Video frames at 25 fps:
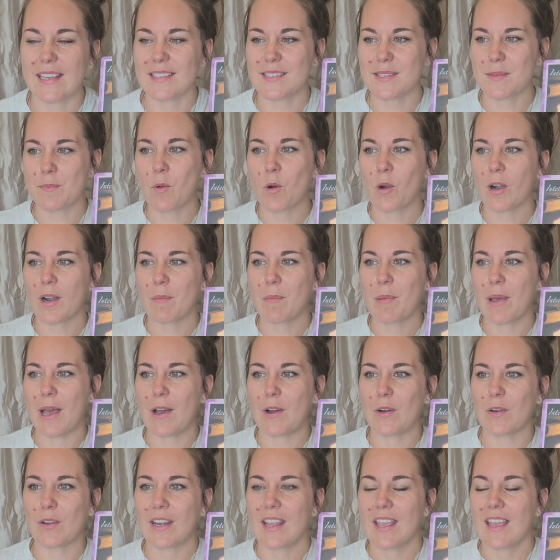It's more
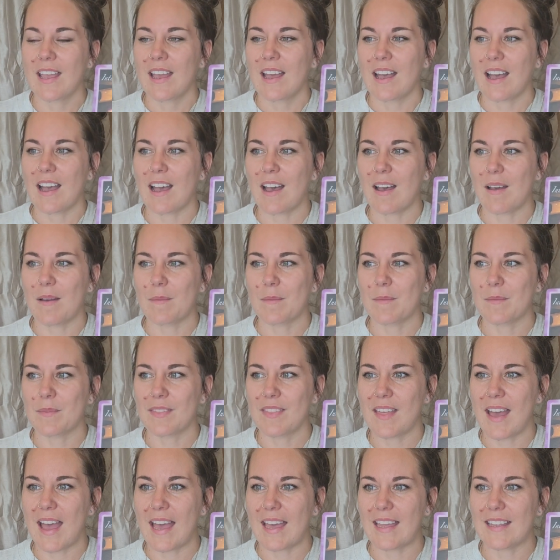about
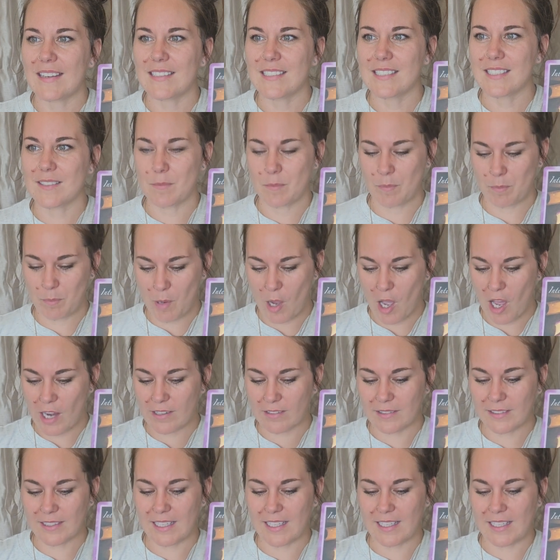that
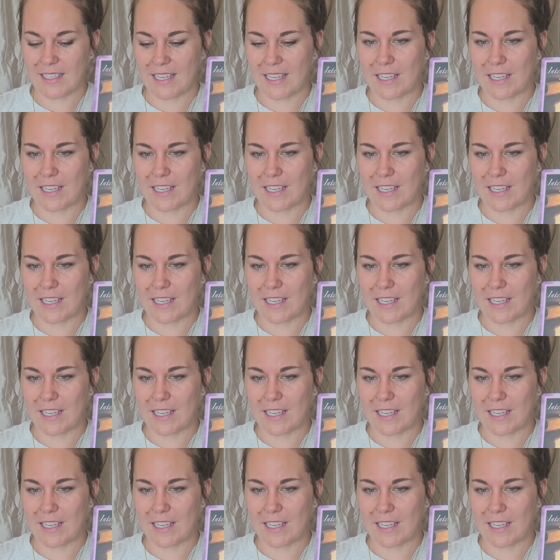bodily